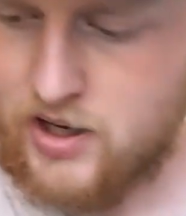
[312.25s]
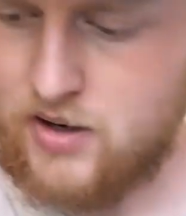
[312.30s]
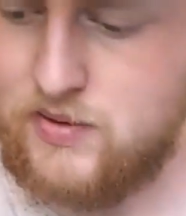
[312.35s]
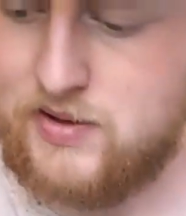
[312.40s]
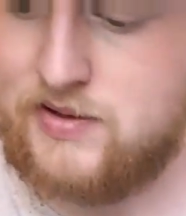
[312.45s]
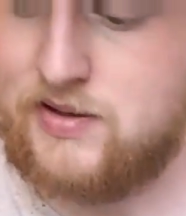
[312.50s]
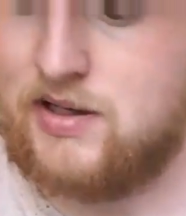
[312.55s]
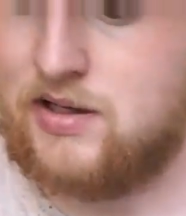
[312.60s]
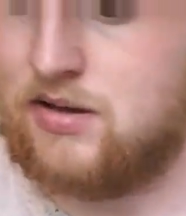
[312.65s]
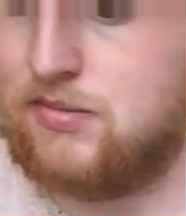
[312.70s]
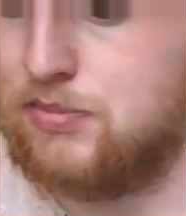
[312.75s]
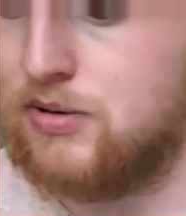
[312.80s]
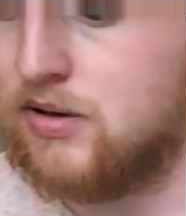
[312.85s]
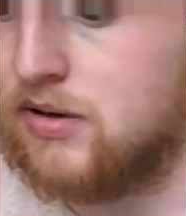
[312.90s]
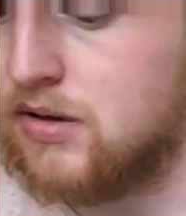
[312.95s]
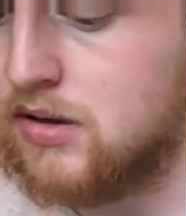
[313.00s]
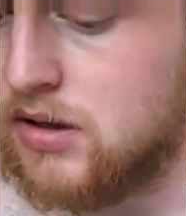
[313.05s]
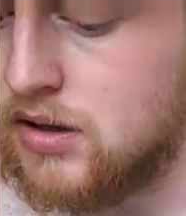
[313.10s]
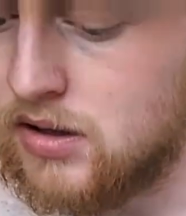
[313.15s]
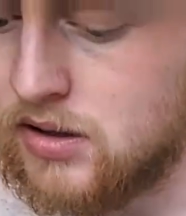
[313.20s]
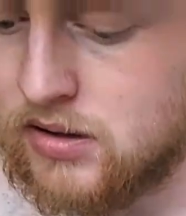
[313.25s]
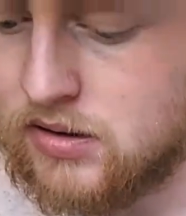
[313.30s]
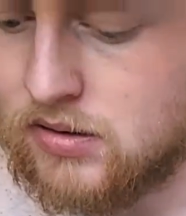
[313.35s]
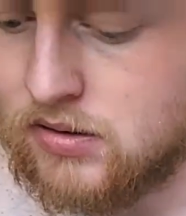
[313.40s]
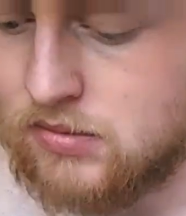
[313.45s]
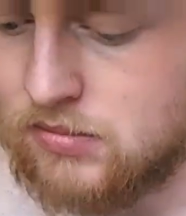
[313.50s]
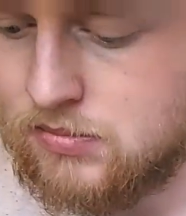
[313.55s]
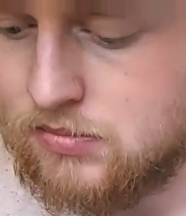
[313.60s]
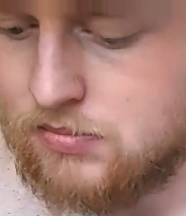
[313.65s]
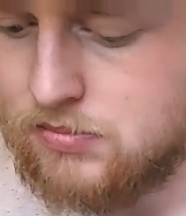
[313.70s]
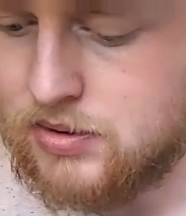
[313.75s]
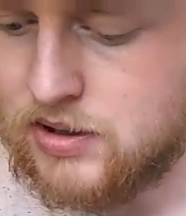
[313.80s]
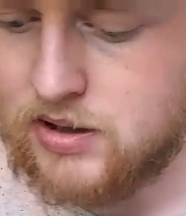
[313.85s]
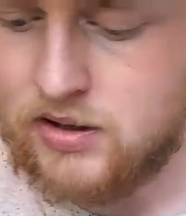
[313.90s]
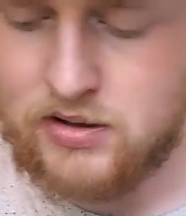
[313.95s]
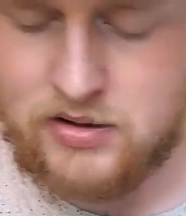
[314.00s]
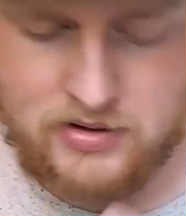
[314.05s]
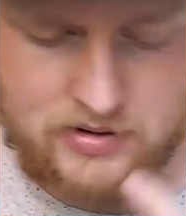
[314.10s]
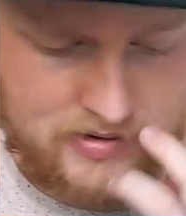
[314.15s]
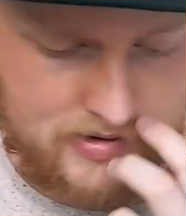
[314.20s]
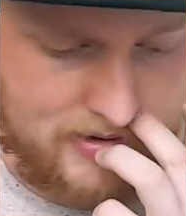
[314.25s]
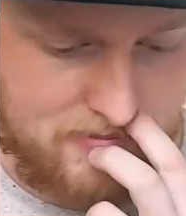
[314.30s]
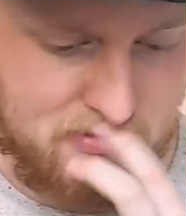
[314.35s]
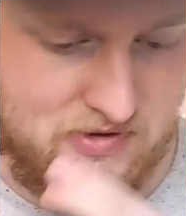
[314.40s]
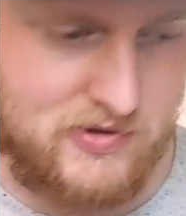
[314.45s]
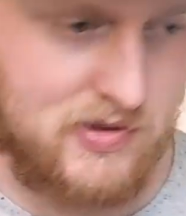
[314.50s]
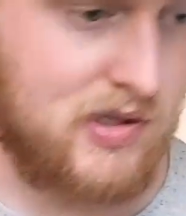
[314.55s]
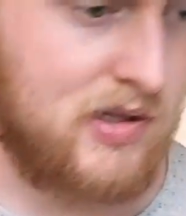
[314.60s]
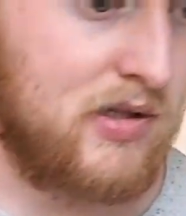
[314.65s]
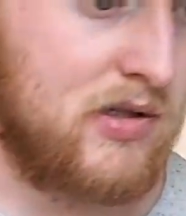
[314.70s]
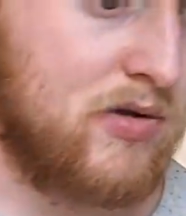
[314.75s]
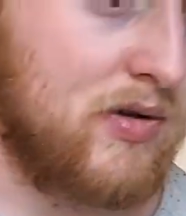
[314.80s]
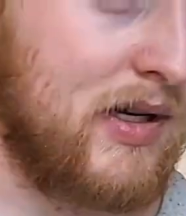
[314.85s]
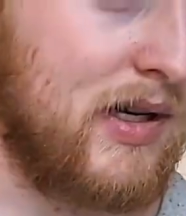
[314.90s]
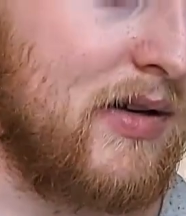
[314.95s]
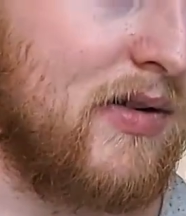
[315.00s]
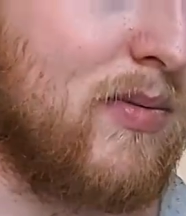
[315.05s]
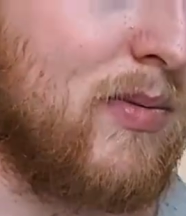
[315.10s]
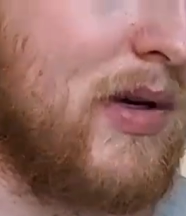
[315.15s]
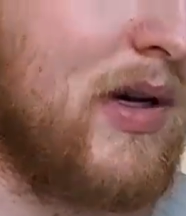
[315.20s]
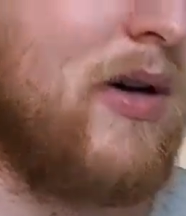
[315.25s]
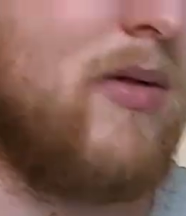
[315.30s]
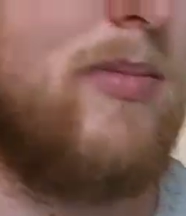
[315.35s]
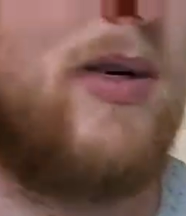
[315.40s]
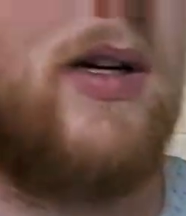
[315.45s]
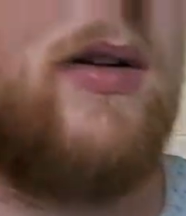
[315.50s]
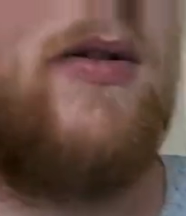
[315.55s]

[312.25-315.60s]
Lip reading: like to put a little bit of lime juice in the drink as well, but